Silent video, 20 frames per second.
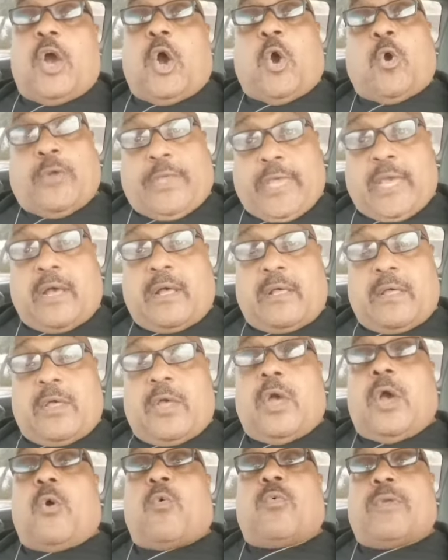Oh yeah?
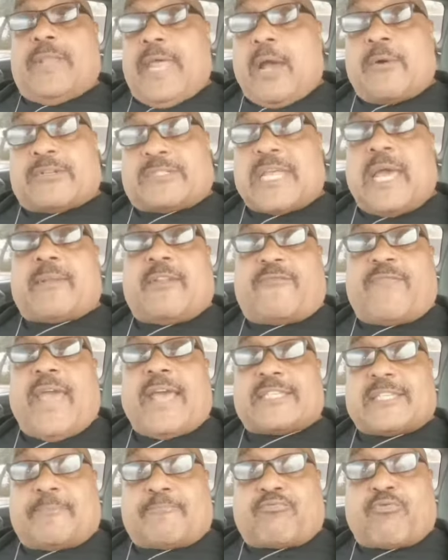Well, now it's time to
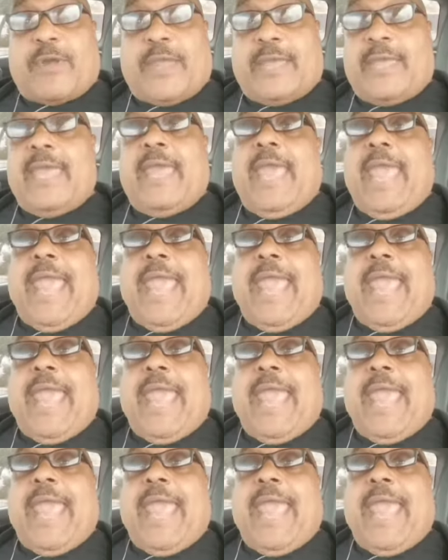fast and pray